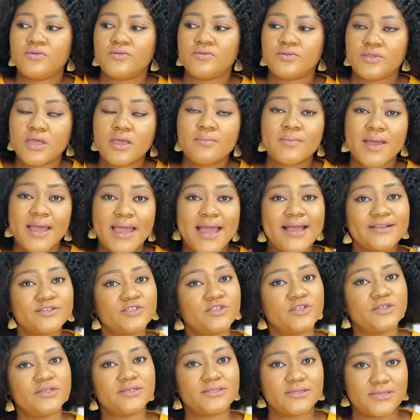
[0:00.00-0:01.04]
They might
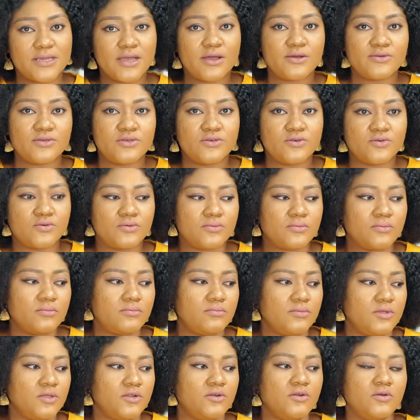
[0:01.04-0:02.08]
actually tell you,
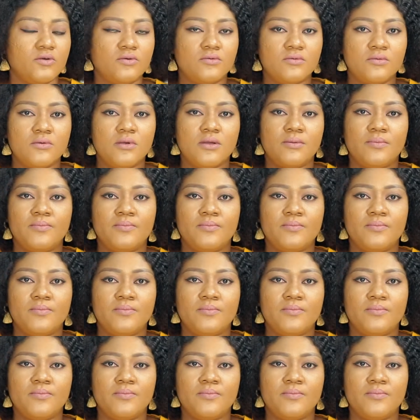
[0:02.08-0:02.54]
you know,